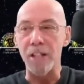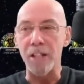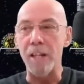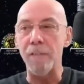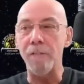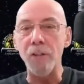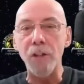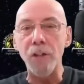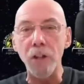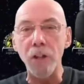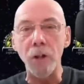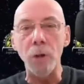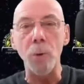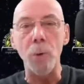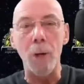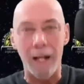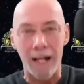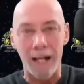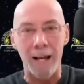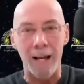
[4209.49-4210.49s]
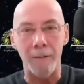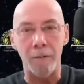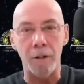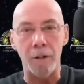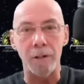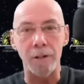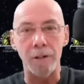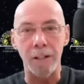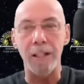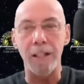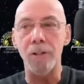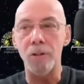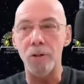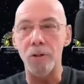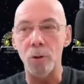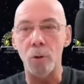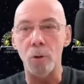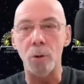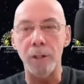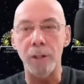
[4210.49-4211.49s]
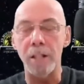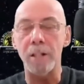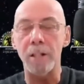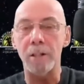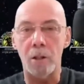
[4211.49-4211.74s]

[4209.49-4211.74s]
if you haven't enjoyed this